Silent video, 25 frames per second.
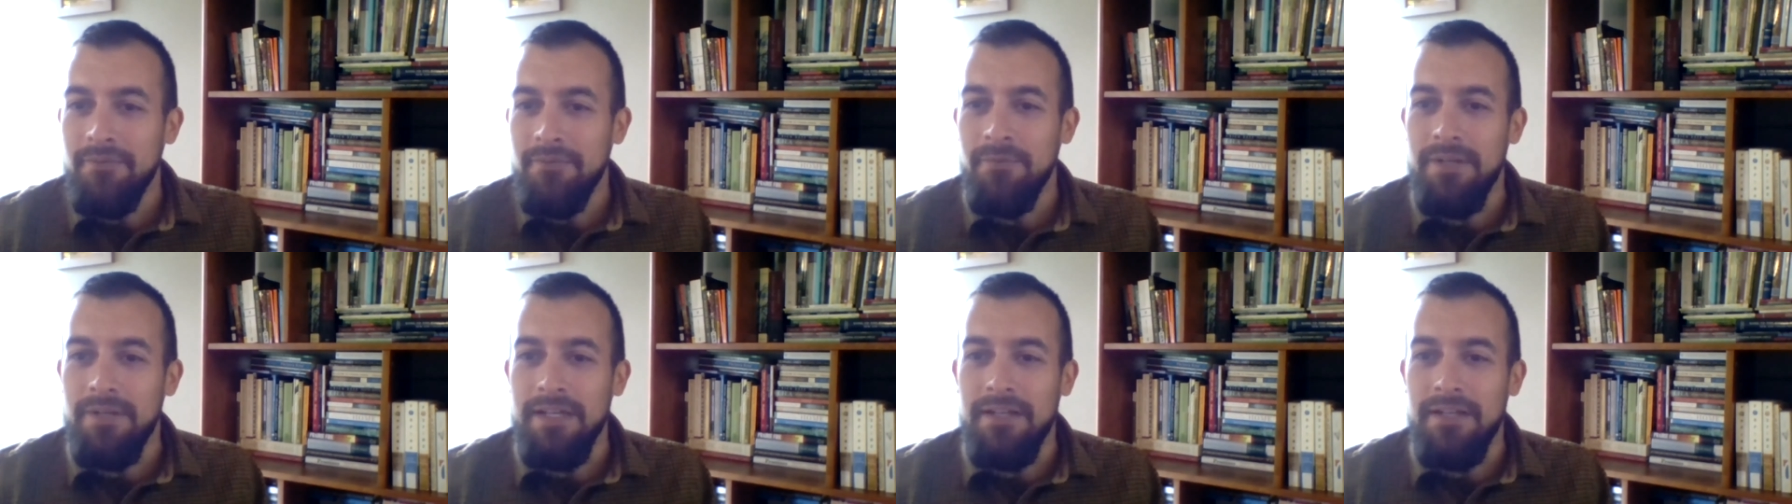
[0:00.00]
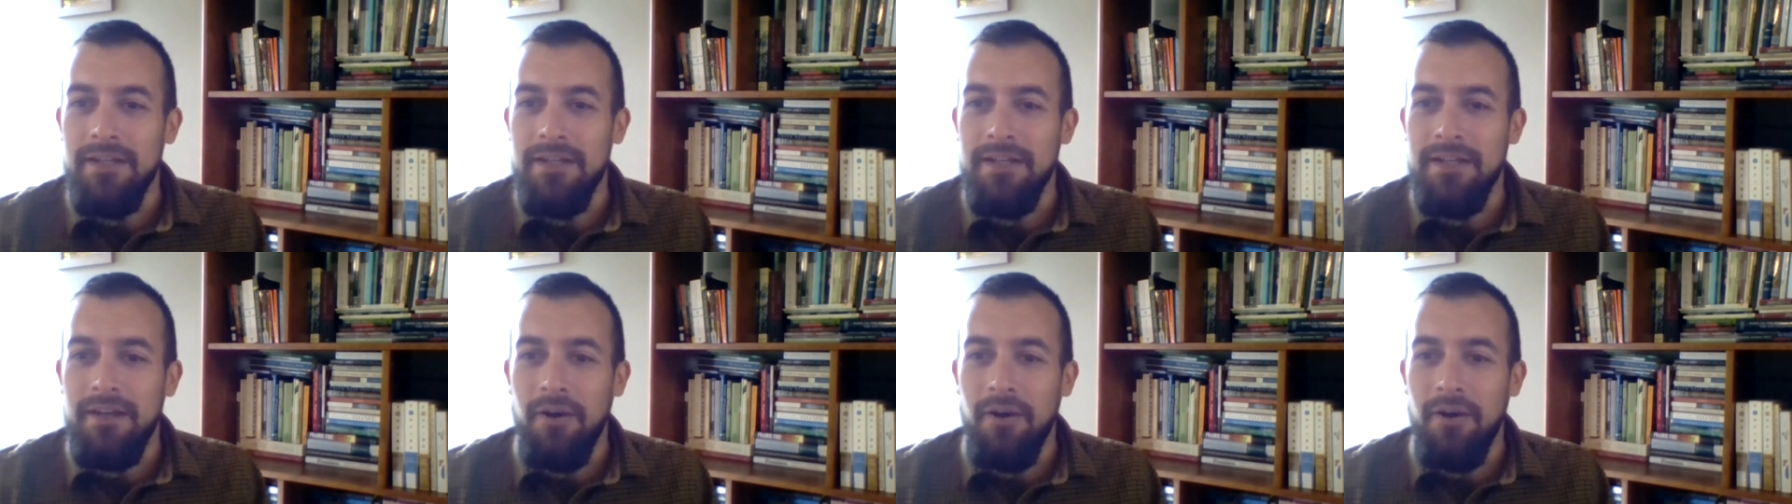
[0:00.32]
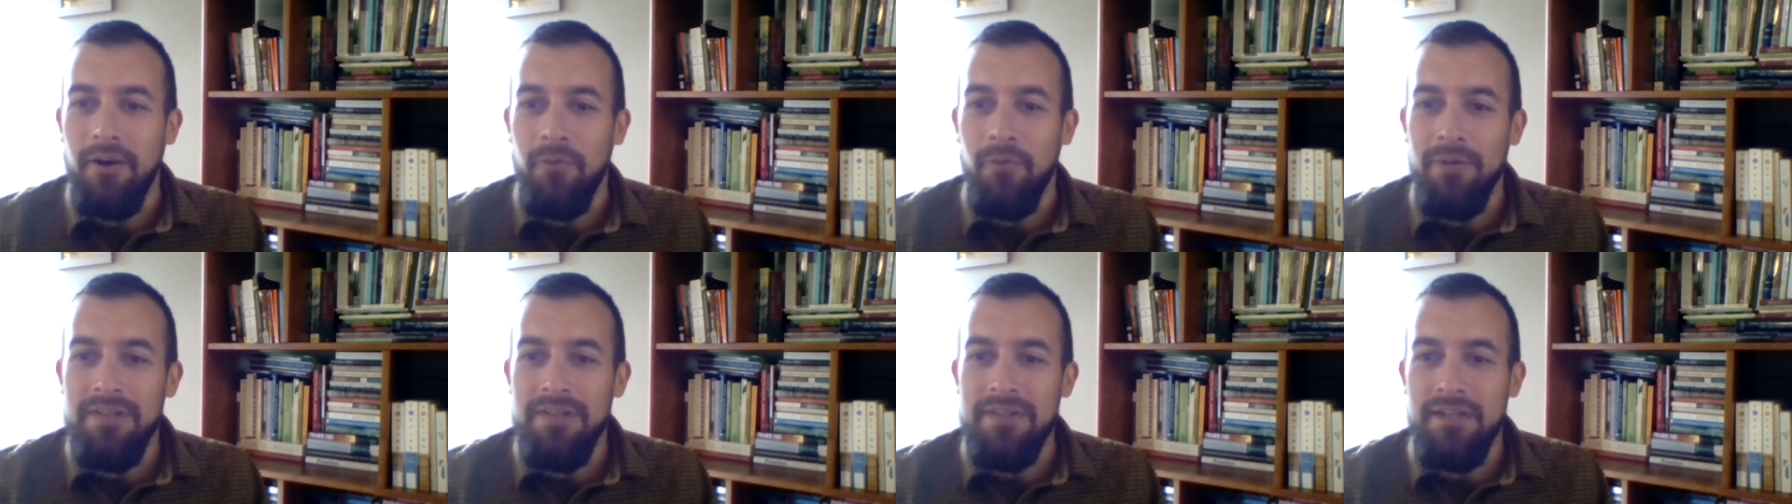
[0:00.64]
We
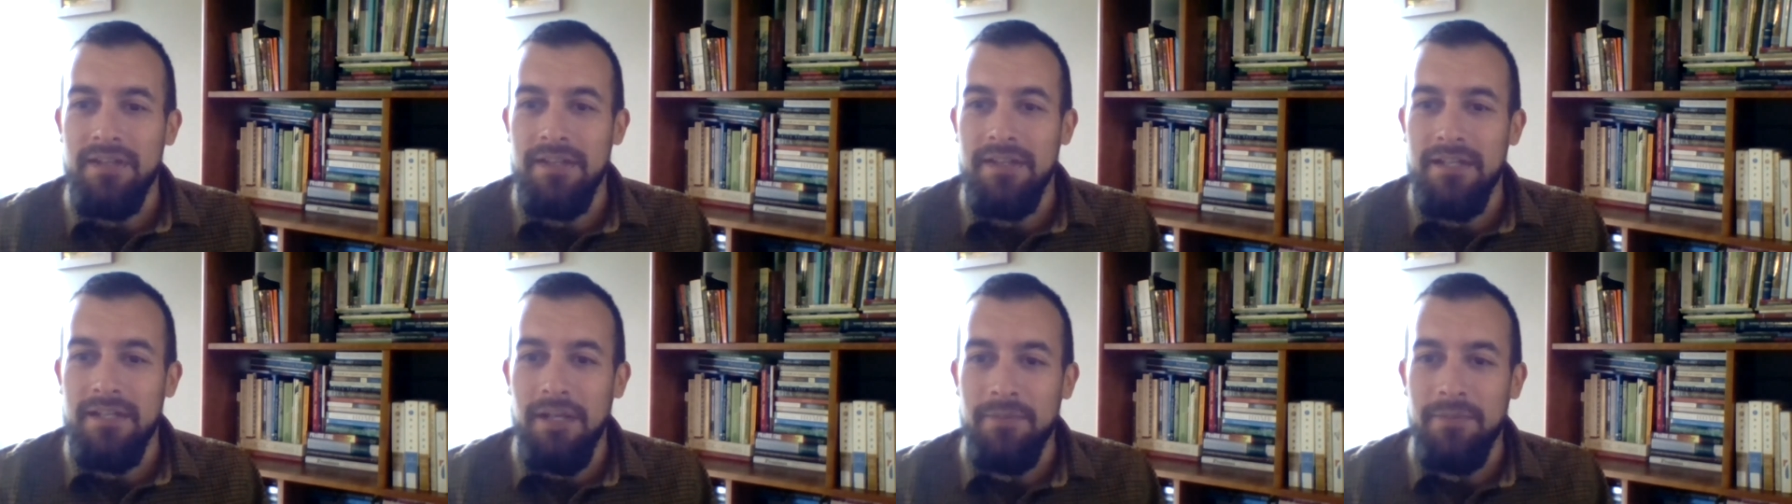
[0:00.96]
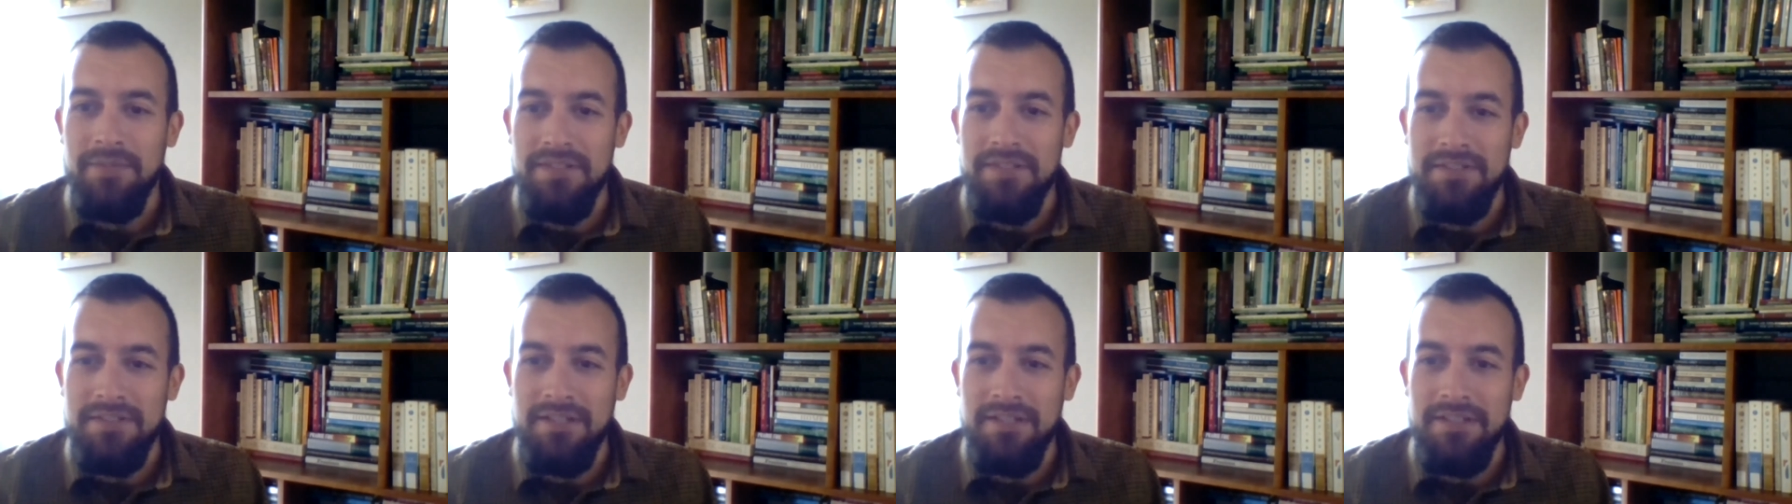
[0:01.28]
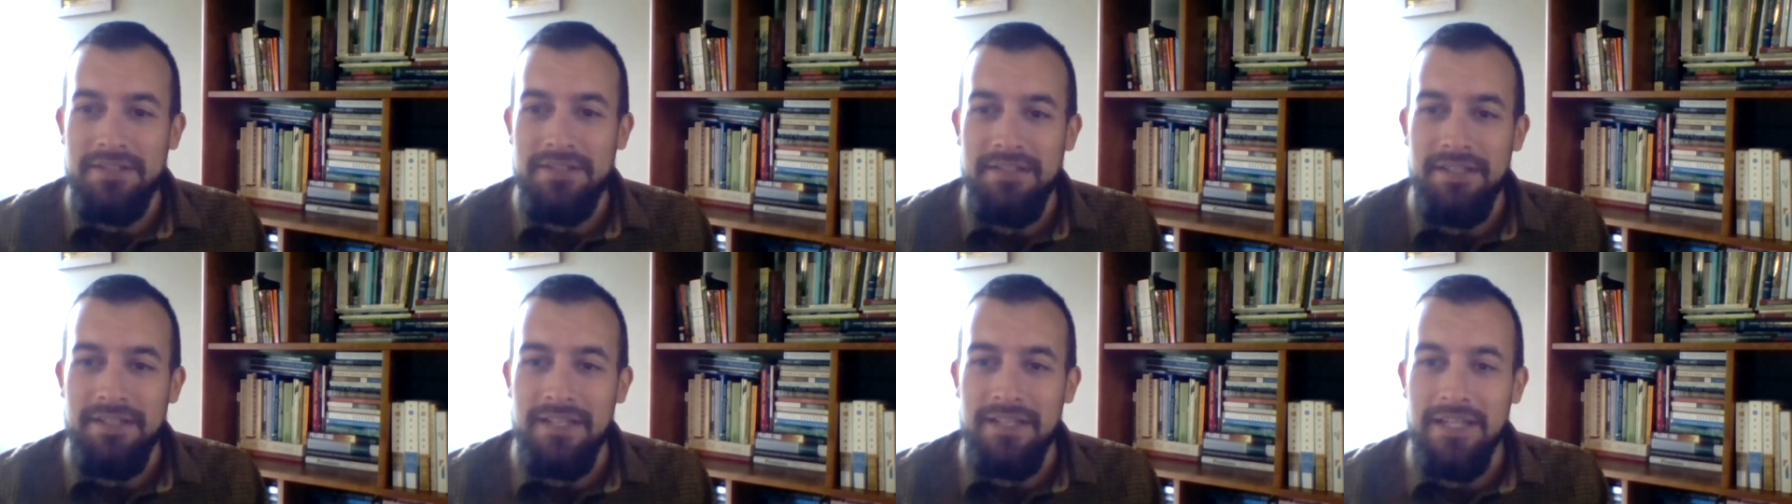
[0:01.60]
always end up
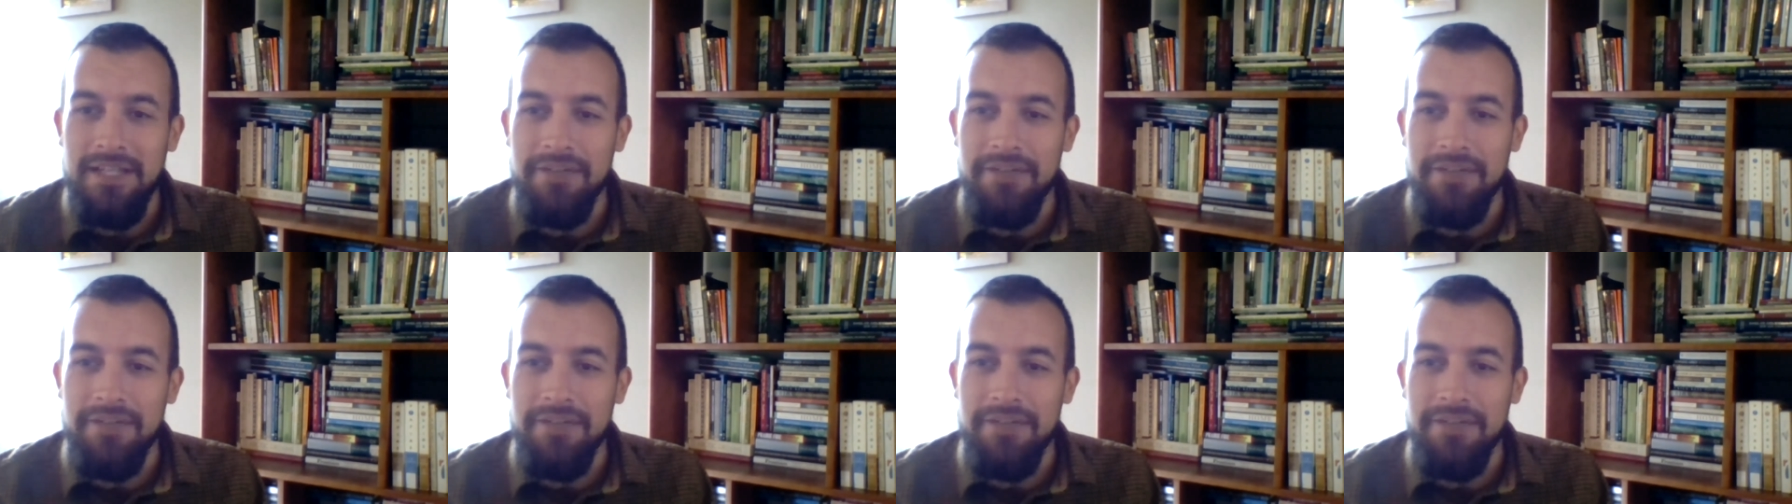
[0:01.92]
discussing